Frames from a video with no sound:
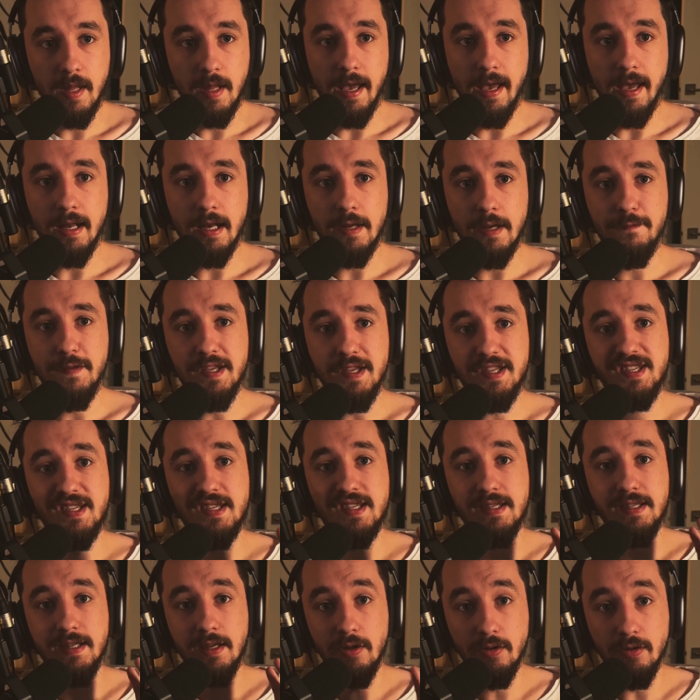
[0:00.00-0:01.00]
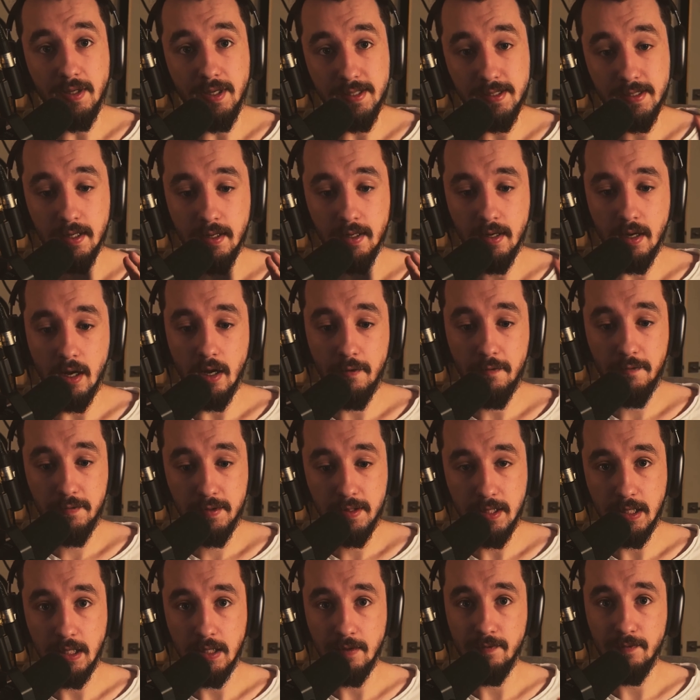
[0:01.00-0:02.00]
And if this still isn't
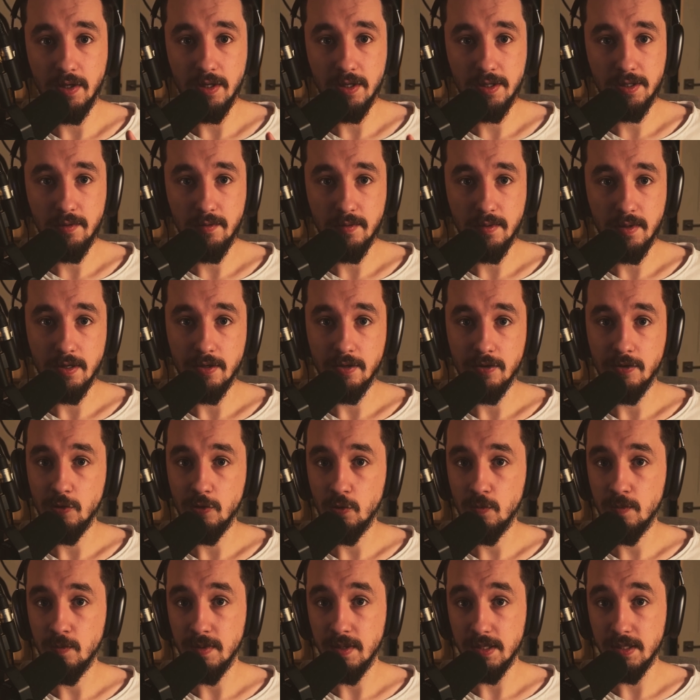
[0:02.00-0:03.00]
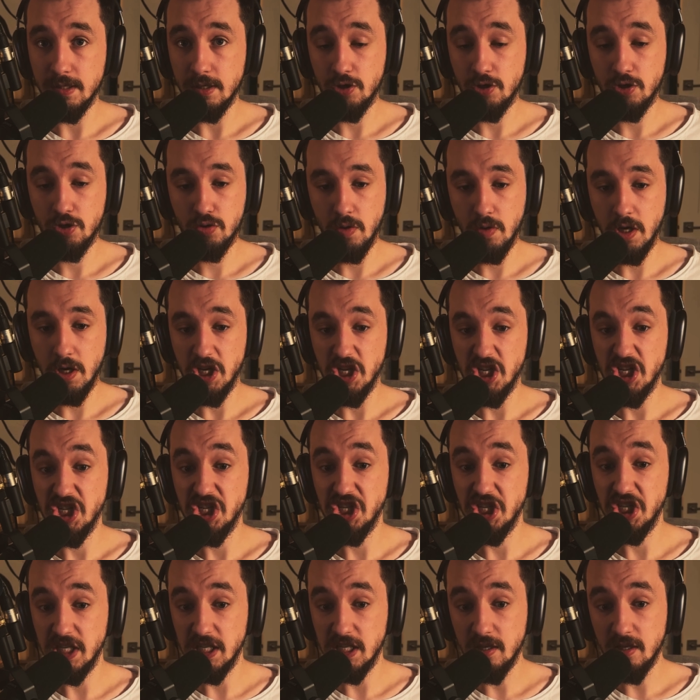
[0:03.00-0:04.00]
enough to convince you that Doom is a straight
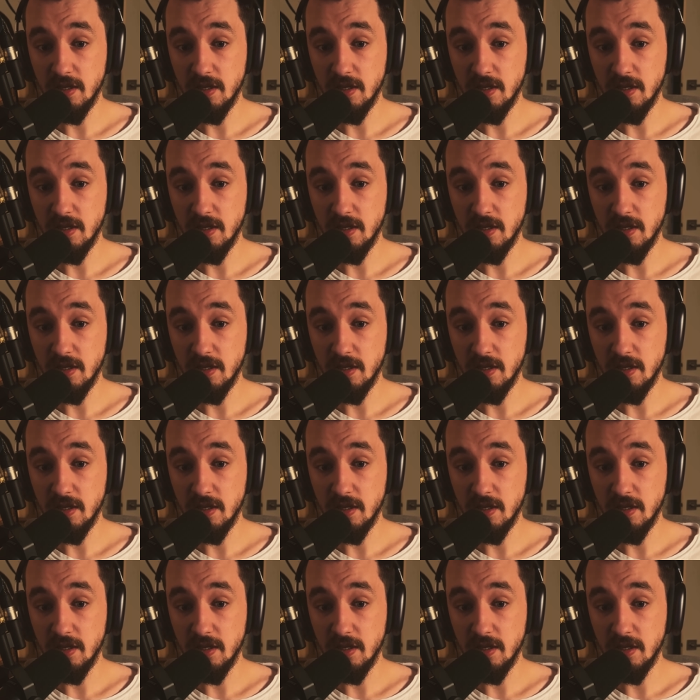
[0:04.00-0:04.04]
G,